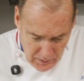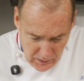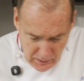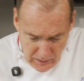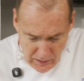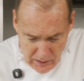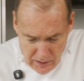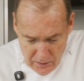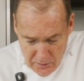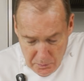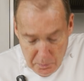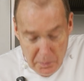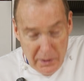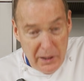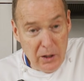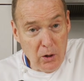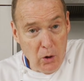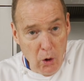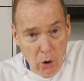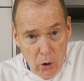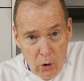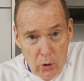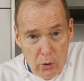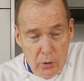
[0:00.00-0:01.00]
is
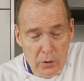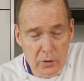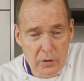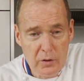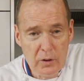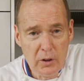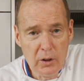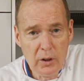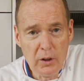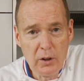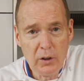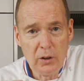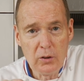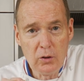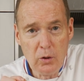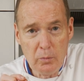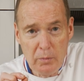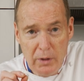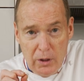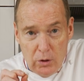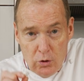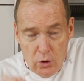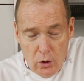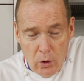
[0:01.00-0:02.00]
because the
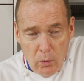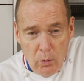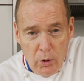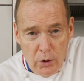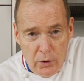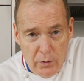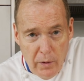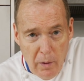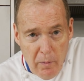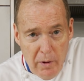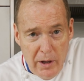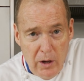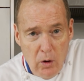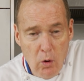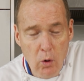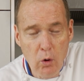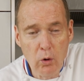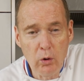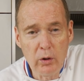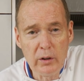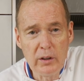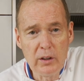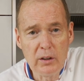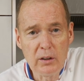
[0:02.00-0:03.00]
mixture was very
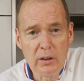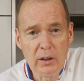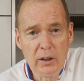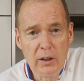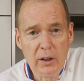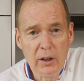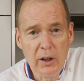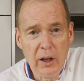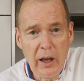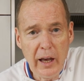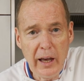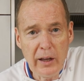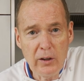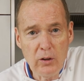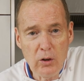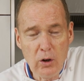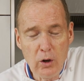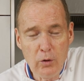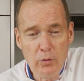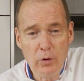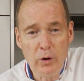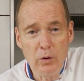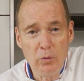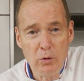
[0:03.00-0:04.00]
cold and the
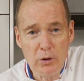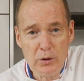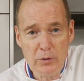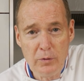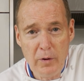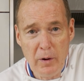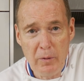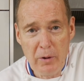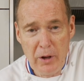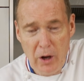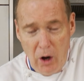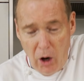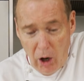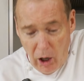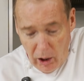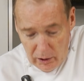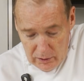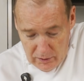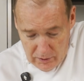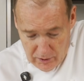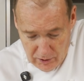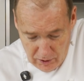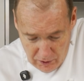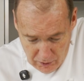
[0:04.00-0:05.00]
oven was very
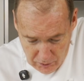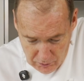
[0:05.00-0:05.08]
hot.